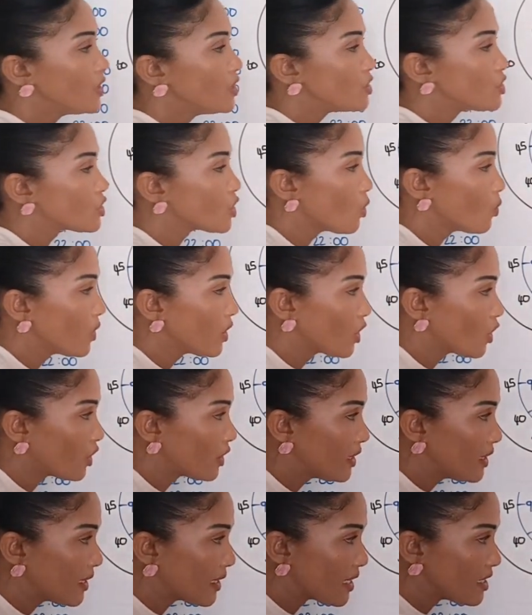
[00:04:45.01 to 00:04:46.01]
So we're
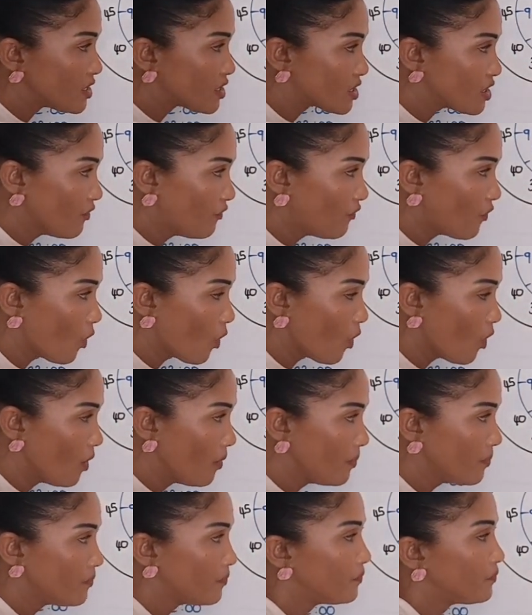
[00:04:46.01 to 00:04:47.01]
going to erase the
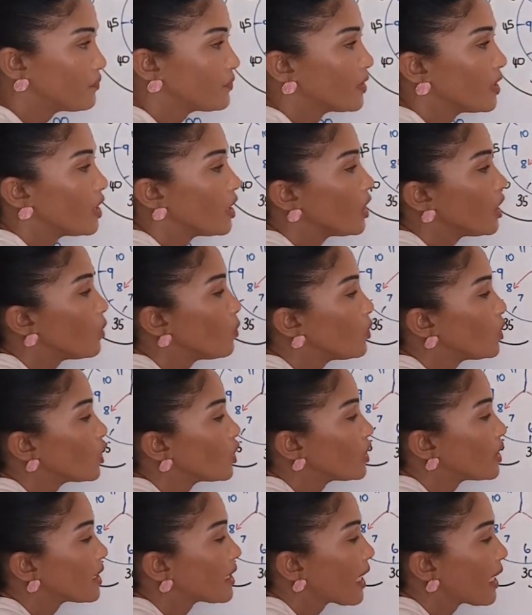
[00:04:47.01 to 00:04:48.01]
4 and we're
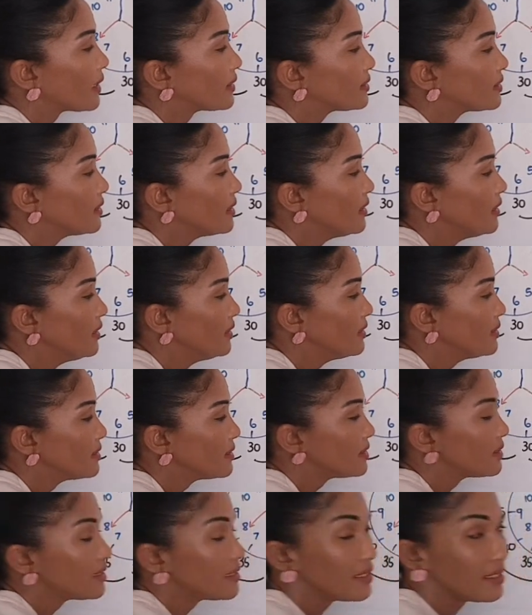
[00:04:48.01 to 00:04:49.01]
going to write a
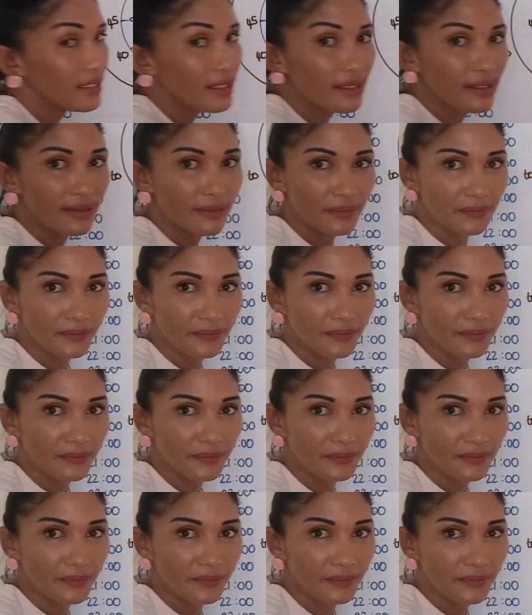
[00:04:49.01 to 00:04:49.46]
3.